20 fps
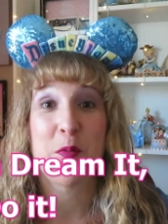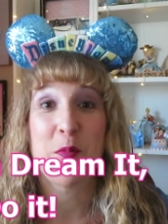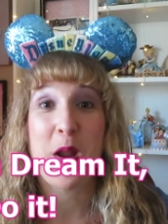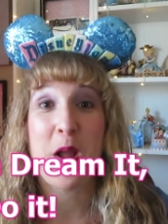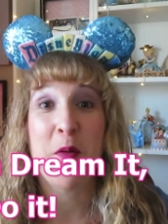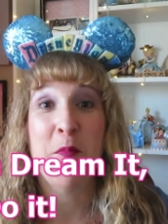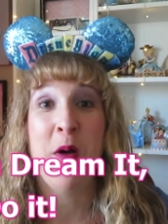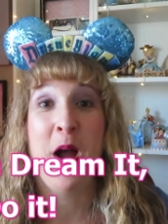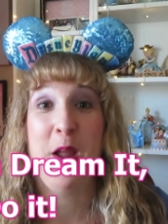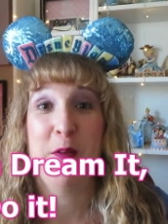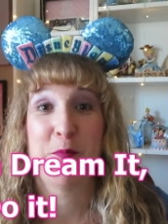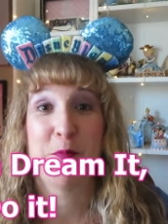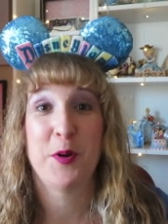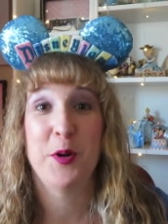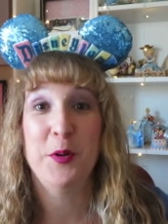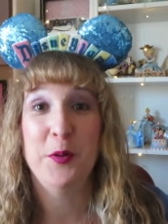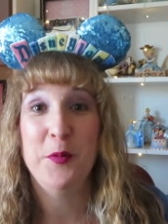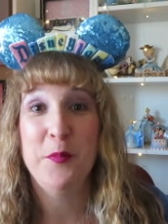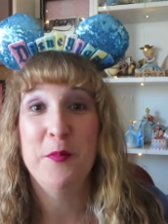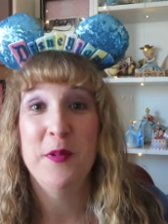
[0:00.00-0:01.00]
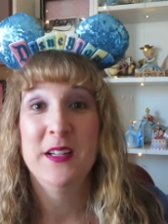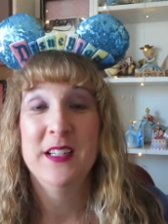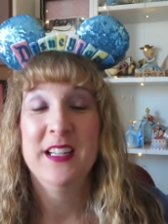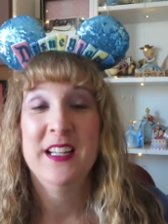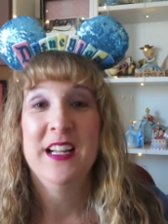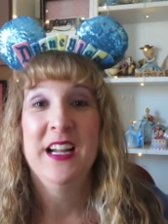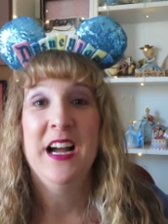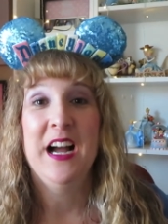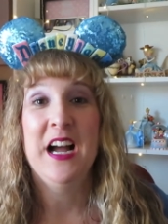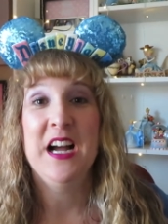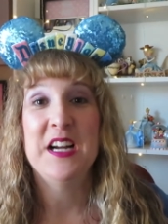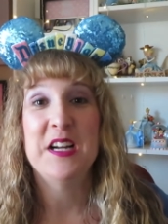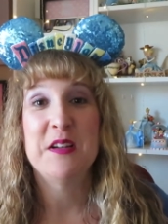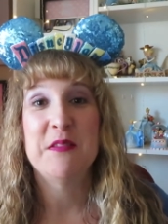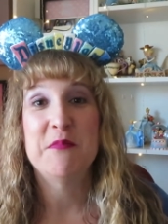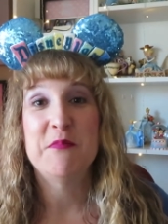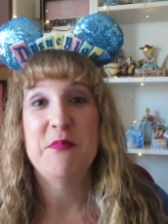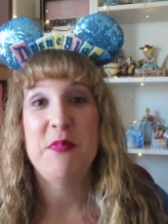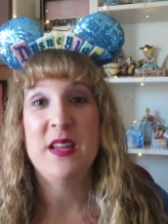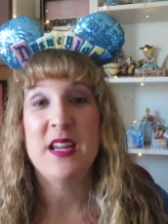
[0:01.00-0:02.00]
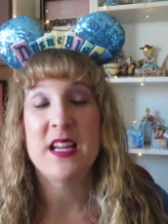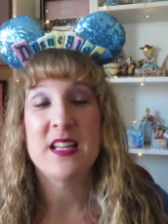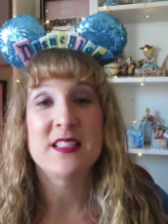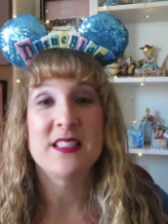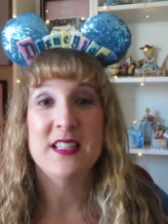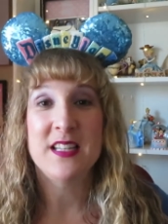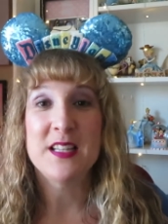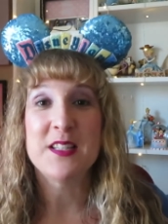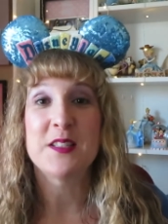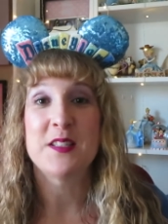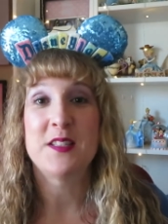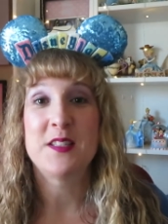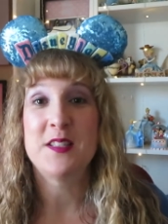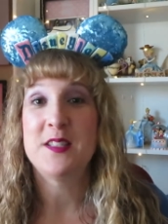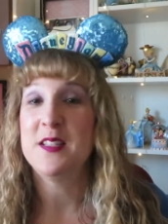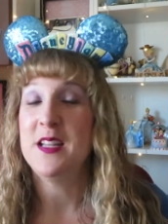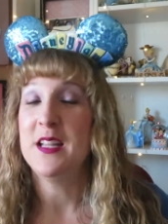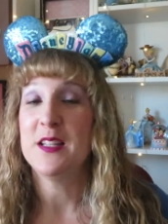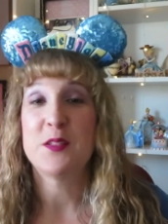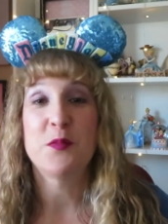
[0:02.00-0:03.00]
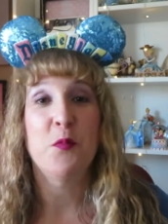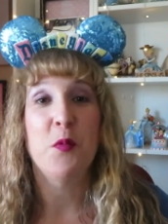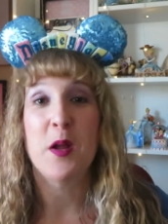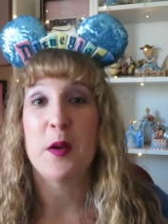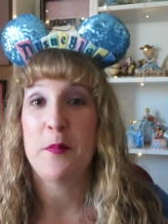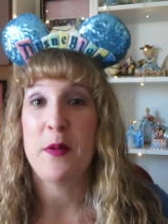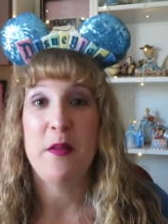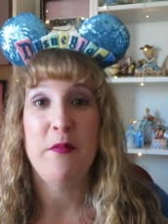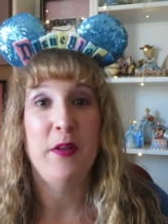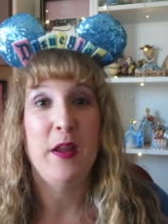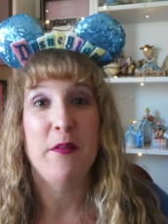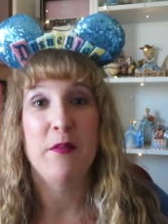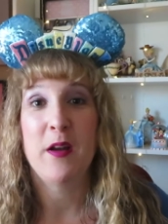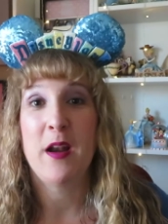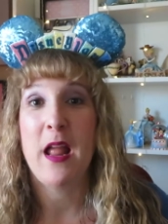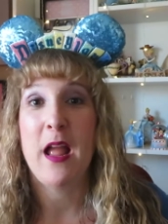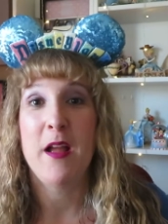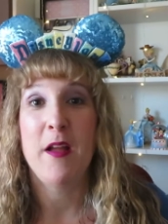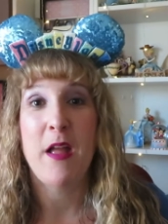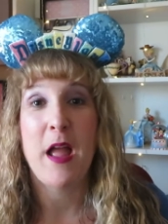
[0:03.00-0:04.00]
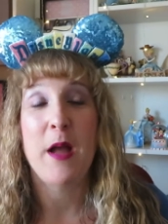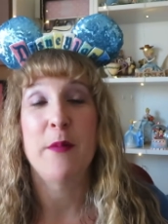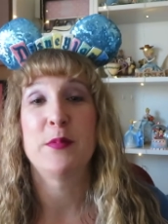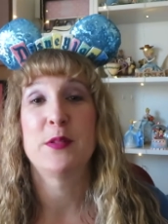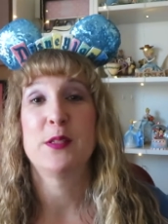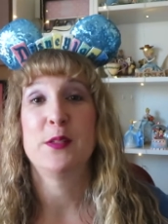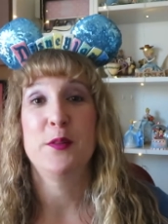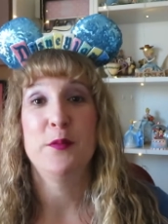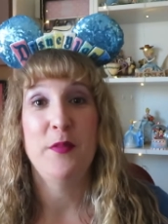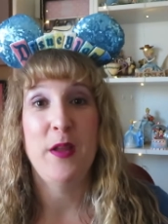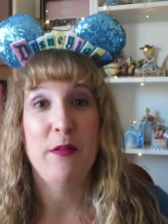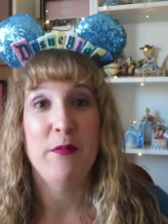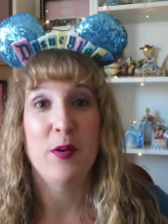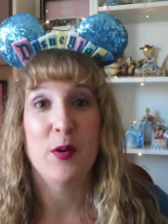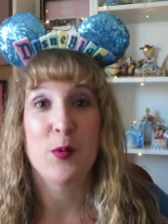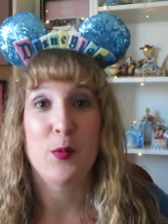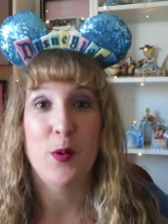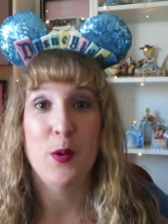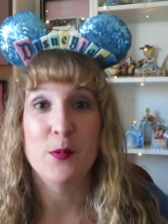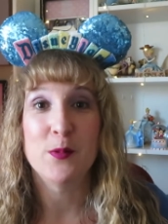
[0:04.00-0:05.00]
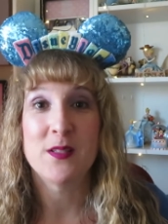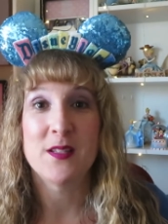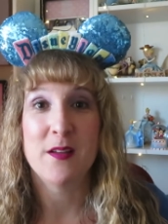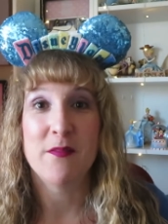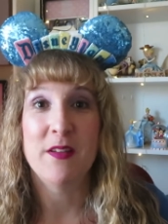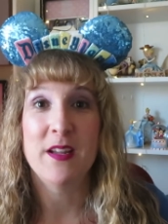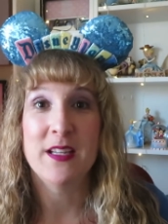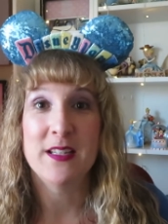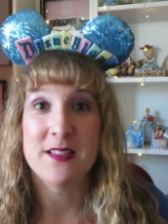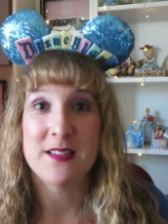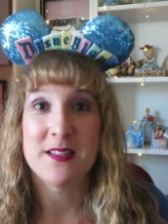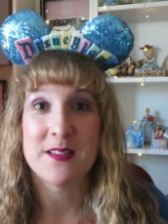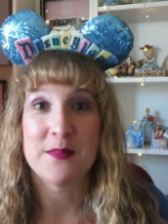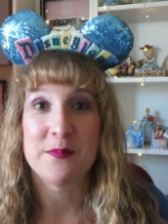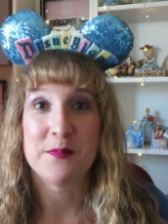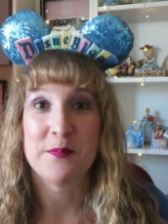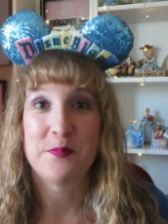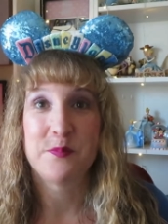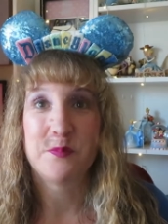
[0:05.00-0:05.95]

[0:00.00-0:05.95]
around my room um, because it is, it's one of my favorite, absolute favorite quotes of his.